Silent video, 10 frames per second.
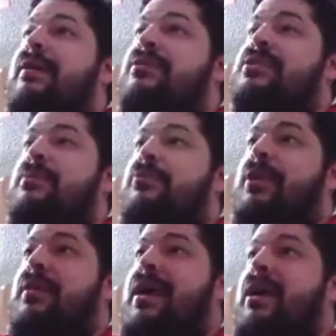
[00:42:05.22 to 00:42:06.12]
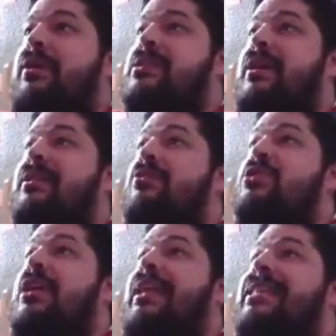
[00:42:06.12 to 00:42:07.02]
found something there. It's like
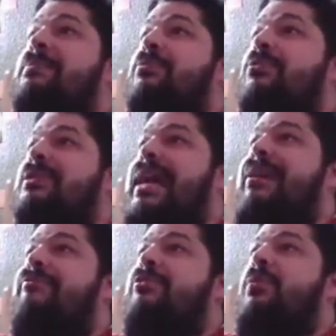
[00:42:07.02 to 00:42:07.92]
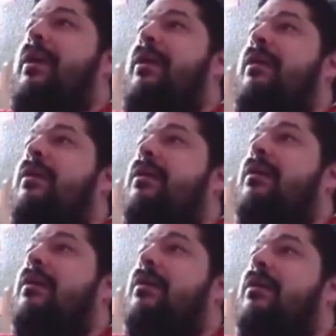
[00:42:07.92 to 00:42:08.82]
there's collectibles everywhere.
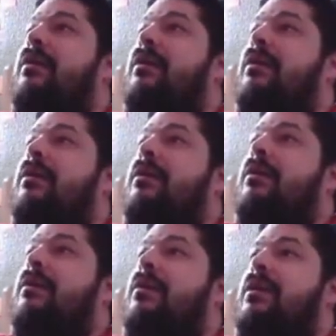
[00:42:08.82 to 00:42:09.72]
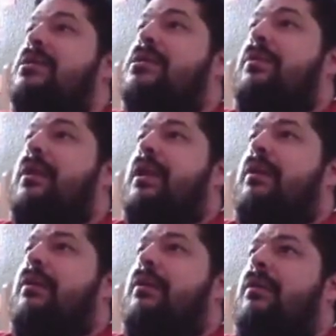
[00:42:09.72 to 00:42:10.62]
Look at this dude
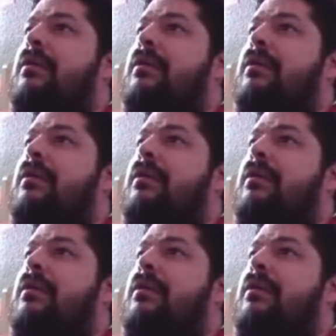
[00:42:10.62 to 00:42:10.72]
here.